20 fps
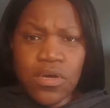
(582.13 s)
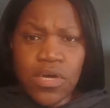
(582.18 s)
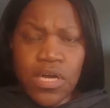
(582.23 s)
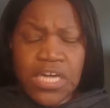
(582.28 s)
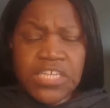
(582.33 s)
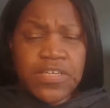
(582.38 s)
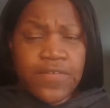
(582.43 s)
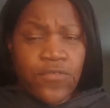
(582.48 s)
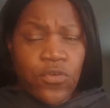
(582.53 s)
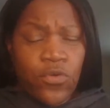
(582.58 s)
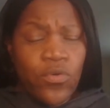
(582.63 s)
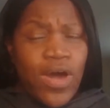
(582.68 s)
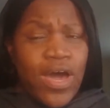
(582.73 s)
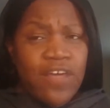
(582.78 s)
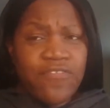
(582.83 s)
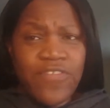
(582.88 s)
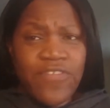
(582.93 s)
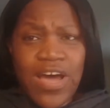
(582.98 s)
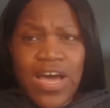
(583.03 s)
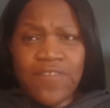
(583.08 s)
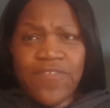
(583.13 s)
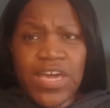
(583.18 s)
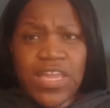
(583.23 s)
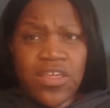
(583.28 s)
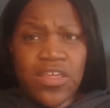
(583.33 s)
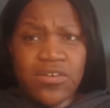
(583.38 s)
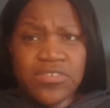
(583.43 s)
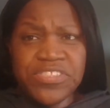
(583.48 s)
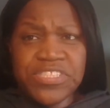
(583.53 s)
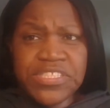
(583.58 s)
Because if you got a
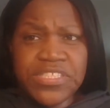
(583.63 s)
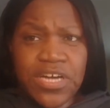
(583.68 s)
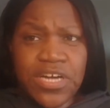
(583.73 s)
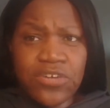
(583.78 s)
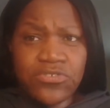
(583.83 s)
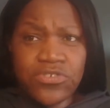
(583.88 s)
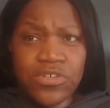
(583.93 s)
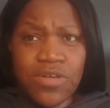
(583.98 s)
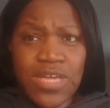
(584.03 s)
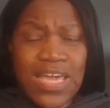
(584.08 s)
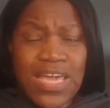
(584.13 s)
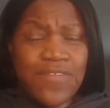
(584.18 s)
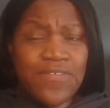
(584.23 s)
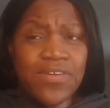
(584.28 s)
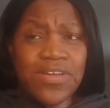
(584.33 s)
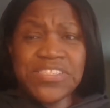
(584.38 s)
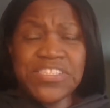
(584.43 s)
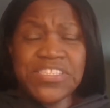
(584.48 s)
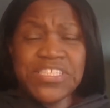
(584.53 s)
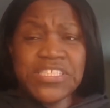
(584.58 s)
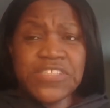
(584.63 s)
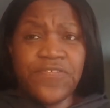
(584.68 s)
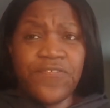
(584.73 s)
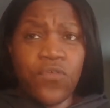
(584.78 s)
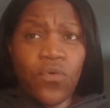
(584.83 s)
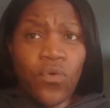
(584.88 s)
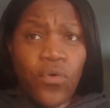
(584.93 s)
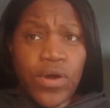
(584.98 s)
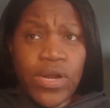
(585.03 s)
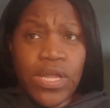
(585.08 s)
580 or 600, even a
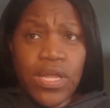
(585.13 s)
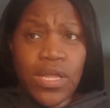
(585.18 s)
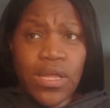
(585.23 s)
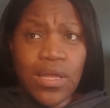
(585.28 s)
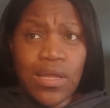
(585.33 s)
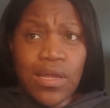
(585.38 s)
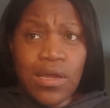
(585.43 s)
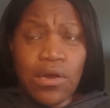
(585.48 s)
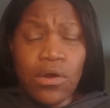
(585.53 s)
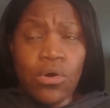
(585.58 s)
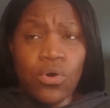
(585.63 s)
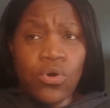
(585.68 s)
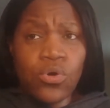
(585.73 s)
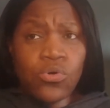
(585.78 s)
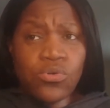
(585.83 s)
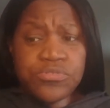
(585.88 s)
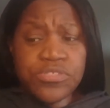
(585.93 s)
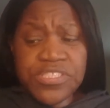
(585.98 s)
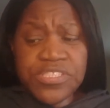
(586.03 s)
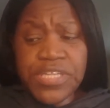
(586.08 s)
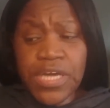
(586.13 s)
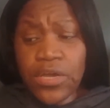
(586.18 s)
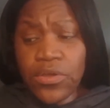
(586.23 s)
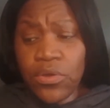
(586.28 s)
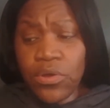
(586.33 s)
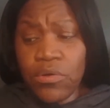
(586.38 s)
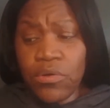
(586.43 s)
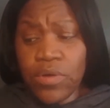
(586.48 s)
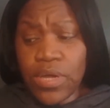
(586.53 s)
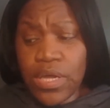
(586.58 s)
640, who's to say
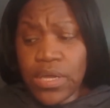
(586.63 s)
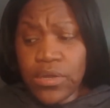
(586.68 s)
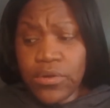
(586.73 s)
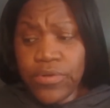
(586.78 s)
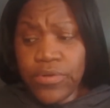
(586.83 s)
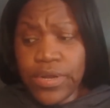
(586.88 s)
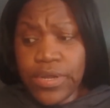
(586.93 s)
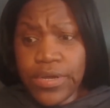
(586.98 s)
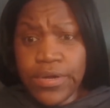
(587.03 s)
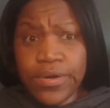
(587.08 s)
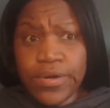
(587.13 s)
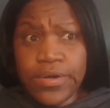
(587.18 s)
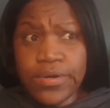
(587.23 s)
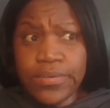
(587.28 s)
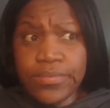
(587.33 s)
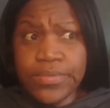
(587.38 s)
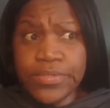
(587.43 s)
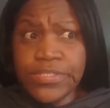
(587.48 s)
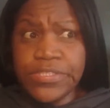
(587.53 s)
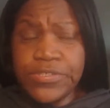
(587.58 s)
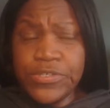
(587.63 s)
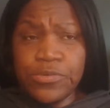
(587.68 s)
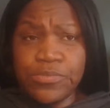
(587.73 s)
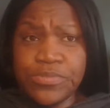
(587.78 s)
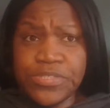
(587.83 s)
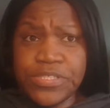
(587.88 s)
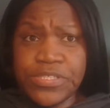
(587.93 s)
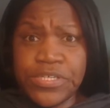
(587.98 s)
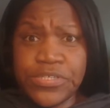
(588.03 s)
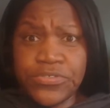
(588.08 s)
you're going to get a credit card with a
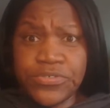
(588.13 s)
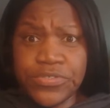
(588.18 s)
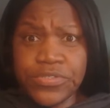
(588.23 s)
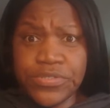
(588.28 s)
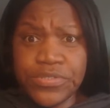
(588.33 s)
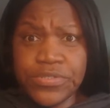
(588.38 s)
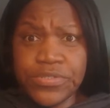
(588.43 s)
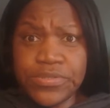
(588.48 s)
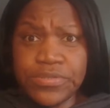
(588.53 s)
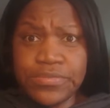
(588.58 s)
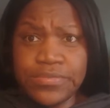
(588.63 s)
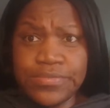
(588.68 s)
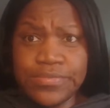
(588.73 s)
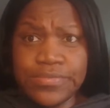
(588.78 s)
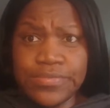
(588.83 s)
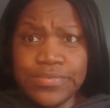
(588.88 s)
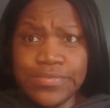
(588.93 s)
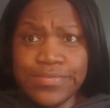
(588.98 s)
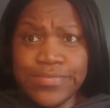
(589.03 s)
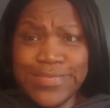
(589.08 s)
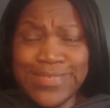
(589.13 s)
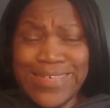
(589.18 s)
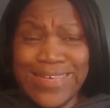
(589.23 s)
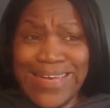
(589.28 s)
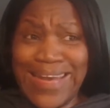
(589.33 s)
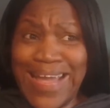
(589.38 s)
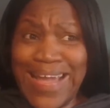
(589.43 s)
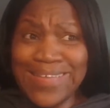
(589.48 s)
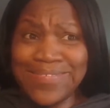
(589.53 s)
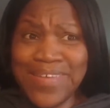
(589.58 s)
0% interest?
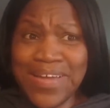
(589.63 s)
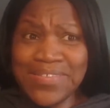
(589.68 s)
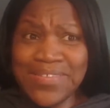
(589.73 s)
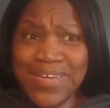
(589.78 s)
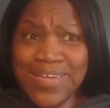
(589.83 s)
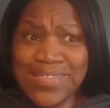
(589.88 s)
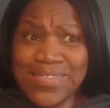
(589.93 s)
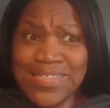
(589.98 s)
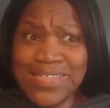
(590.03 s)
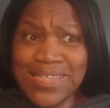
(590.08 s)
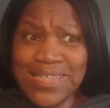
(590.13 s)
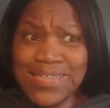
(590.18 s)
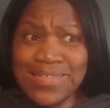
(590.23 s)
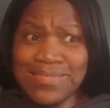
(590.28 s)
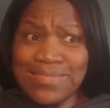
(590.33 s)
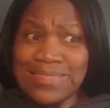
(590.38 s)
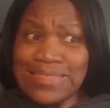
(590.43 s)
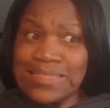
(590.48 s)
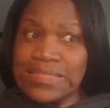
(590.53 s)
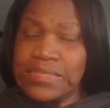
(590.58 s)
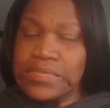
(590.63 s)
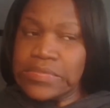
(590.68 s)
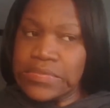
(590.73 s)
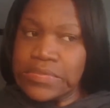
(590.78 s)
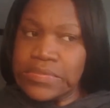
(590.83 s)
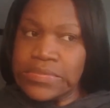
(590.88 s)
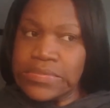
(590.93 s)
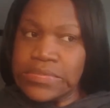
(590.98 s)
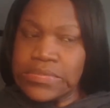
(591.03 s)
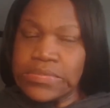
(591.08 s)
9 times out of 10,
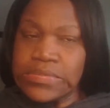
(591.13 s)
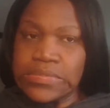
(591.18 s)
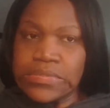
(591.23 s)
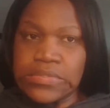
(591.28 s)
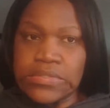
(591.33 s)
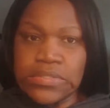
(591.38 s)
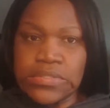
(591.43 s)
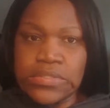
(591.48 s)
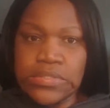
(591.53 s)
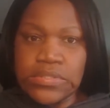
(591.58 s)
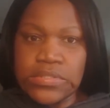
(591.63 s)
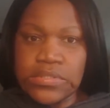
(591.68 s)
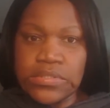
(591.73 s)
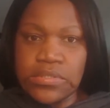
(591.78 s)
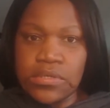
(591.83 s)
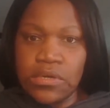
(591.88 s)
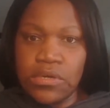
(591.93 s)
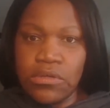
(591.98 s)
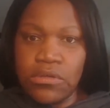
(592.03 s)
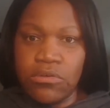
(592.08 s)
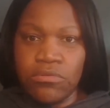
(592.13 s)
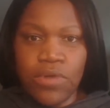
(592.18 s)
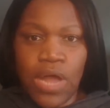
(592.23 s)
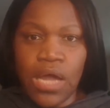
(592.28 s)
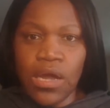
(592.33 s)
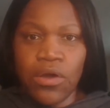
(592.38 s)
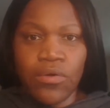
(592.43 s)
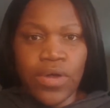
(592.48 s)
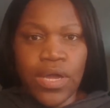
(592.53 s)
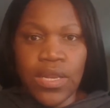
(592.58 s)
you're
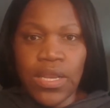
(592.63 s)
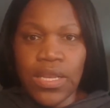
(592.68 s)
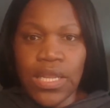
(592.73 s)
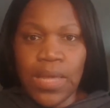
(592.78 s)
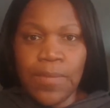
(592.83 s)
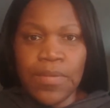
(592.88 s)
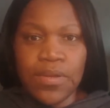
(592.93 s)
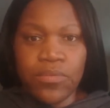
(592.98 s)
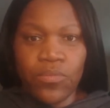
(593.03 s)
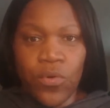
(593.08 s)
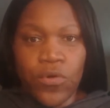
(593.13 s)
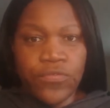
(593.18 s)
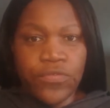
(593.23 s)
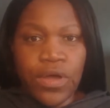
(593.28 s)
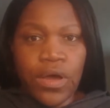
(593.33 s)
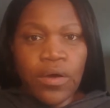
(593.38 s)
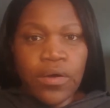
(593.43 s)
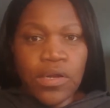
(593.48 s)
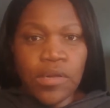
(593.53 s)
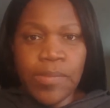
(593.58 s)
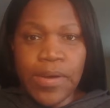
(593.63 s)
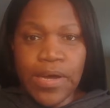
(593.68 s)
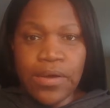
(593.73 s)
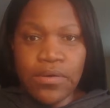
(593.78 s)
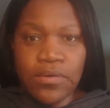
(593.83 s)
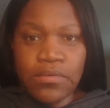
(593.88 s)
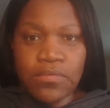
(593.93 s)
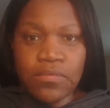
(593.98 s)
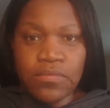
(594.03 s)
not going to get a limit worth talking about.